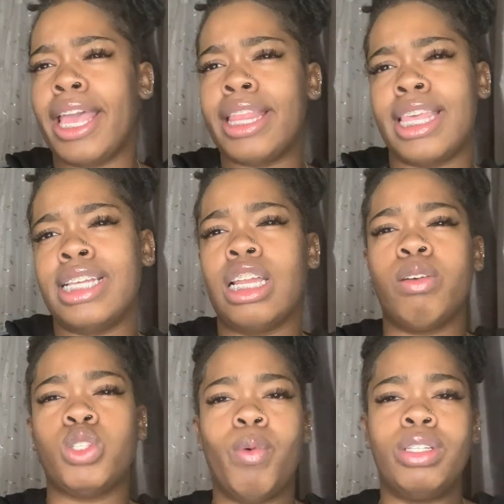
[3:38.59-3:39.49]
and things that
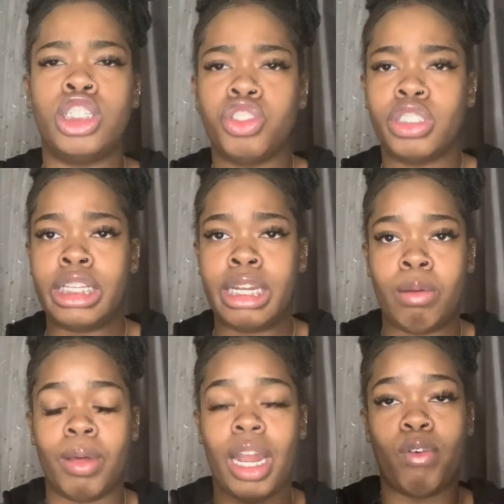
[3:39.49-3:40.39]
I was always interested
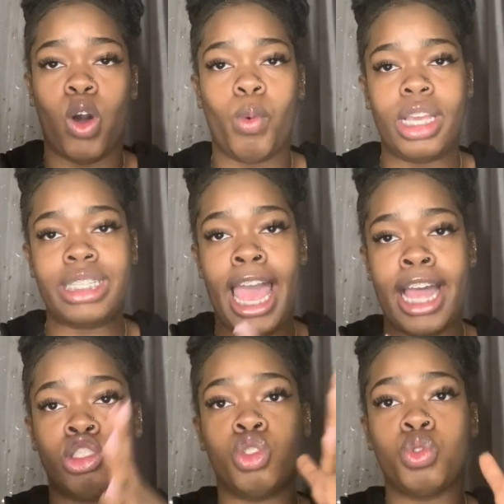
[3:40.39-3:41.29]
in, but I've always
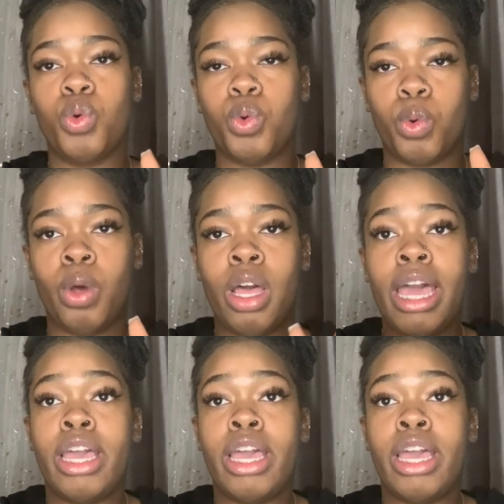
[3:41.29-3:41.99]
had school.